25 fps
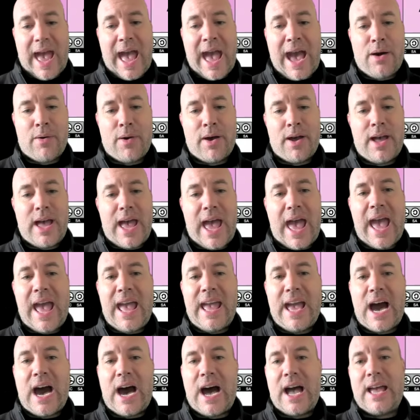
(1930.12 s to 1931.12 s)
our
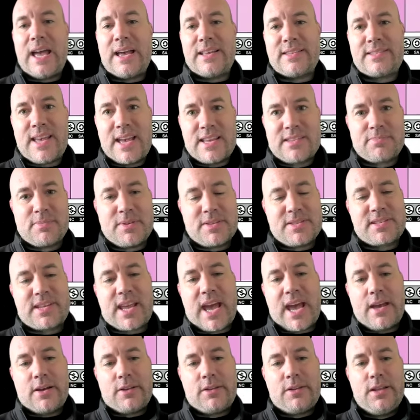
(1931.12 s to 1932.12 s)
AI assessment
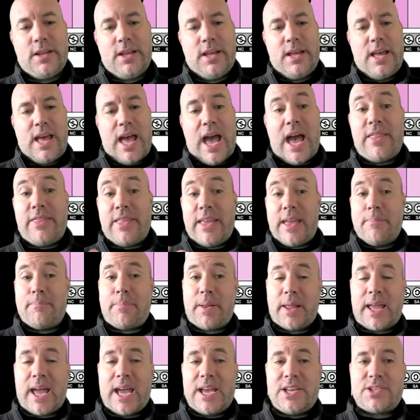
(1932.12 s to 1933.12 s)
scale and the
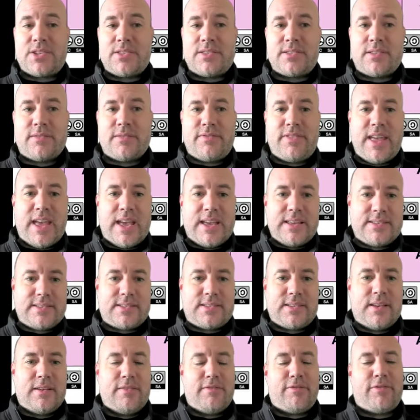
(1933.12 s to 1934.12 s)
implications of
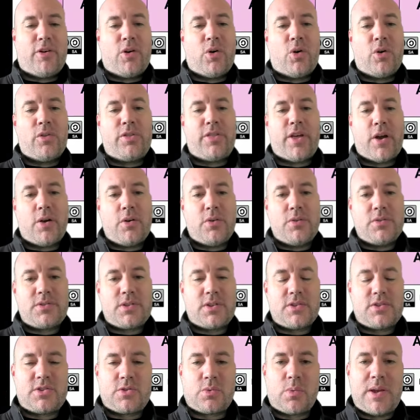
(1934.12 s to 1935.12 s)
this for
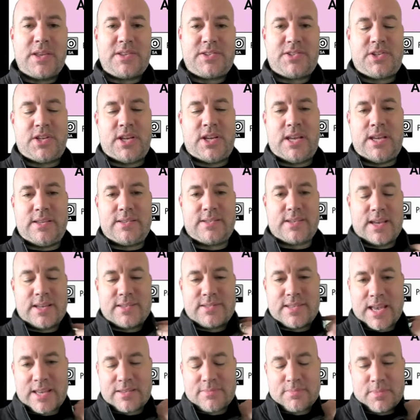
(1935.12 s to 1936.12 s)
those Swiss cheese
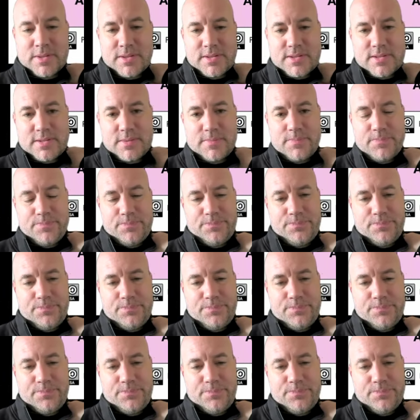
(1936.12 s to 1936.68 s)
assessments.